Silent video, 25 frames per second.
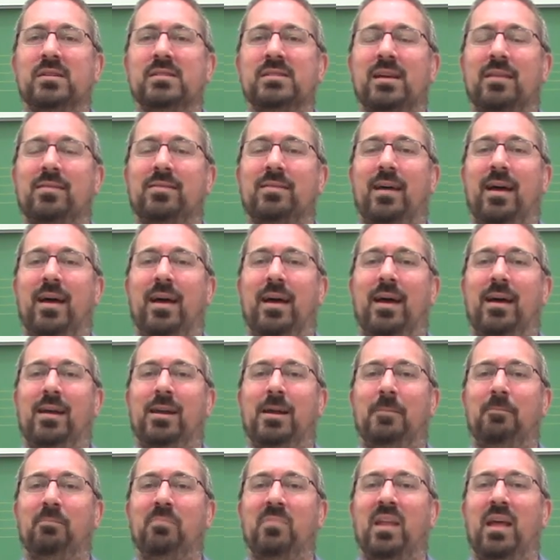Set the
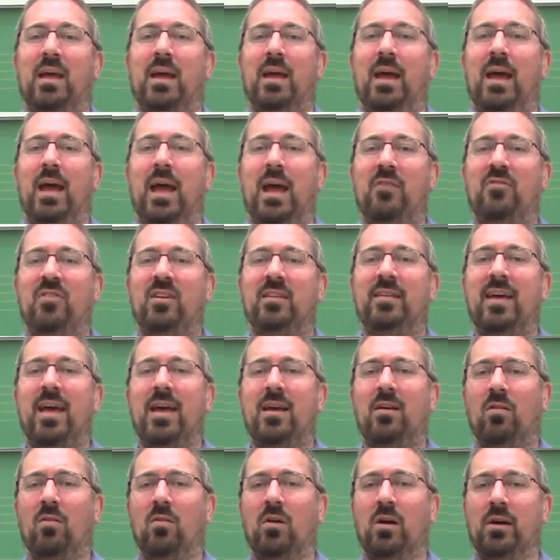head. And if you
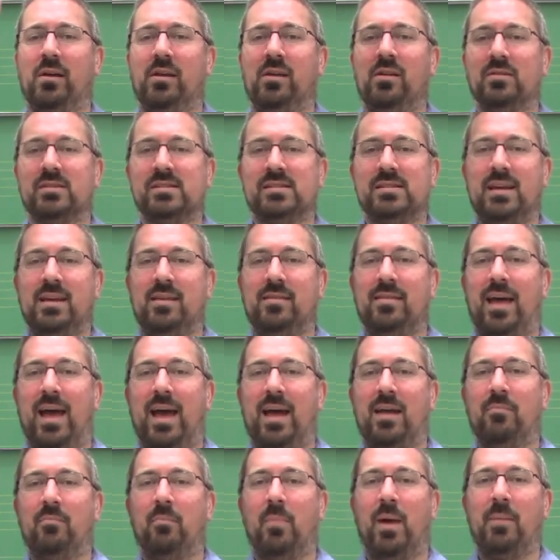take a look, you'll see
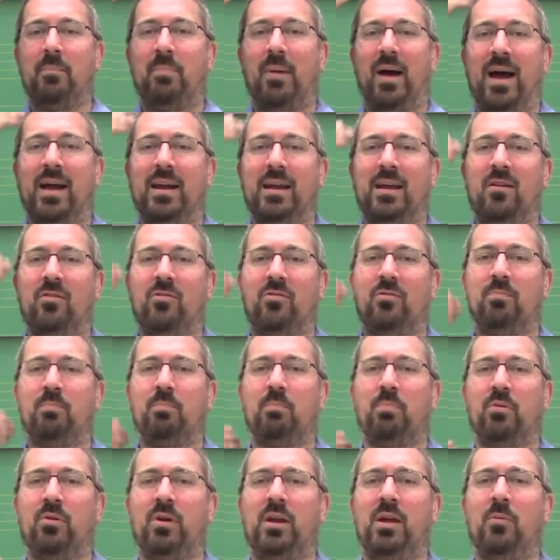that my body is
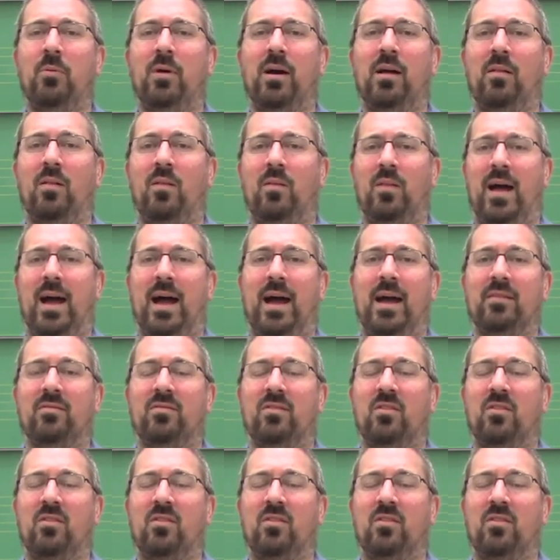pretty well aligned.